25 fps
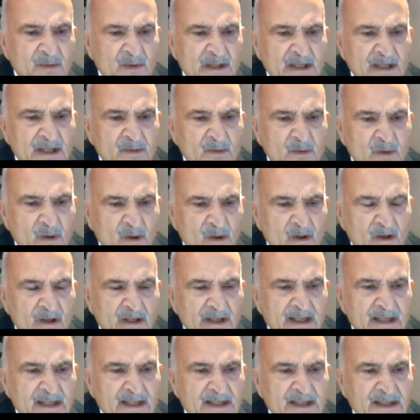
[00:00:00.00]
World
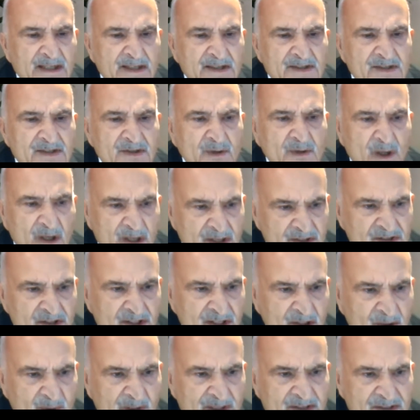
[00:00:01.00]
War and its
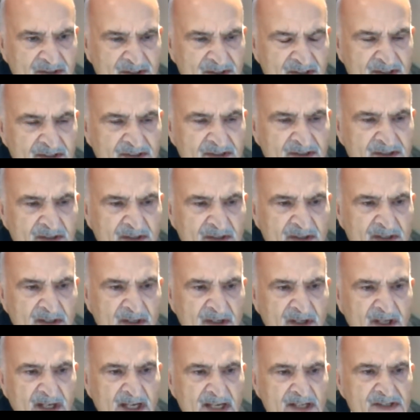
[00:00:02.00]
consequences
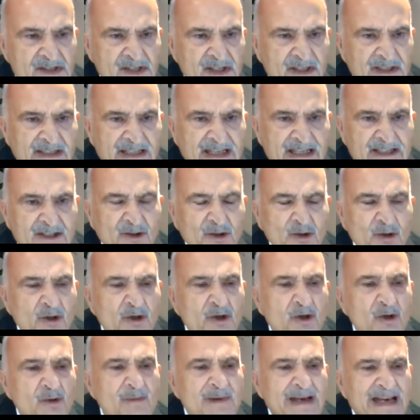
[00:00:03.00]
is a debt to
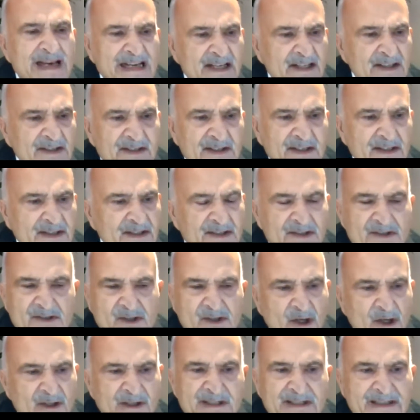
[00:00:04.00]
humanity. It
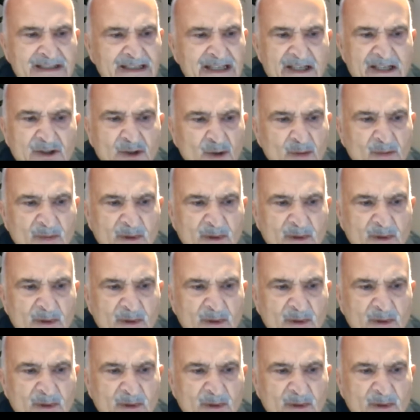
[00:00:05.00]
is not a debt to